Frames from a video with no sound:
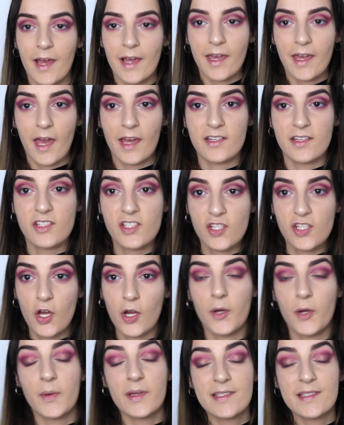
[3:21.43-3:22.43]
Okay,
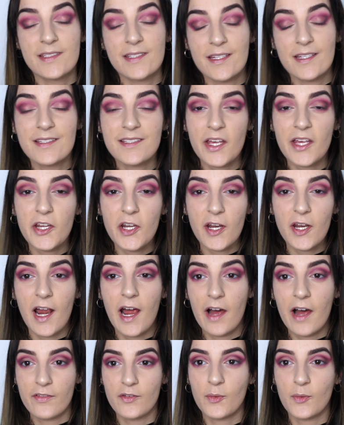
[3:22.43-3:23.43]
so since I don't
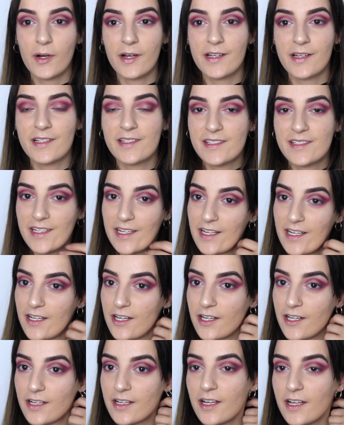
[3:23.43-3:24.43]
have a white
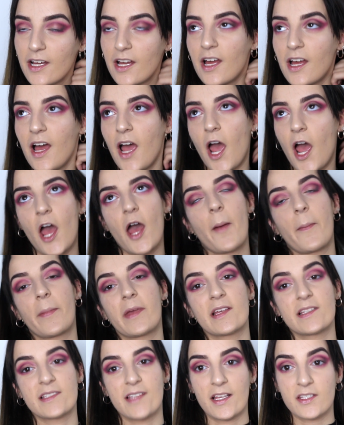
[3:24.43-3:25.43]
concealer,
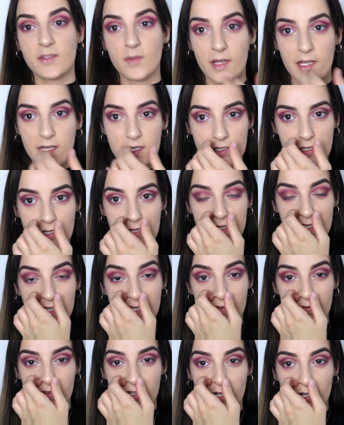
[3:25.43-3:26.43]
because that's what he's using
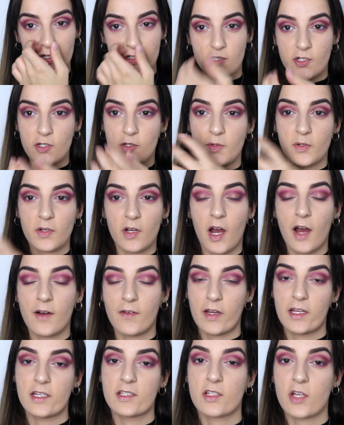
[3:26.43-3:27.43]
in the video to
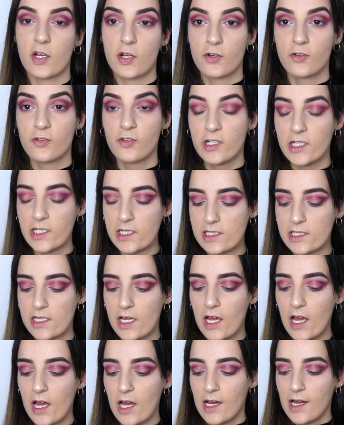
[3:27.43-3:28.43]
carve out his cut crease,
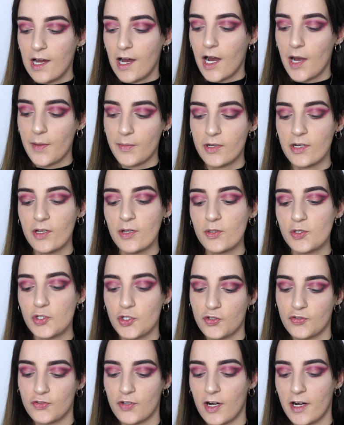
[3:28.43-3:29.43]
I'm going to
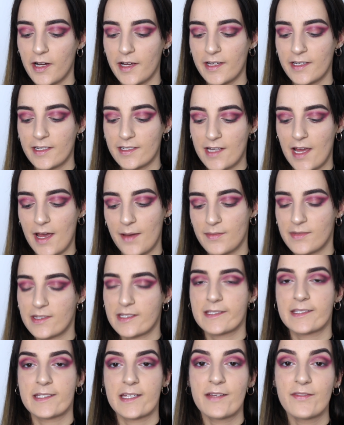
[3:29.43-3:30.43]
try and attempt
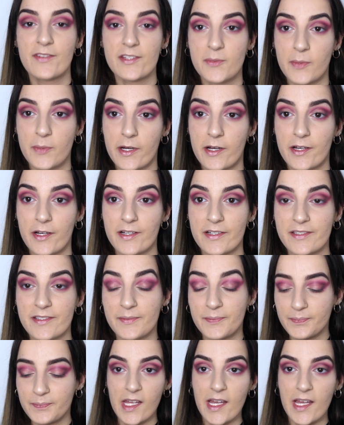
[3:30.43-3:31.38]
and see if this works.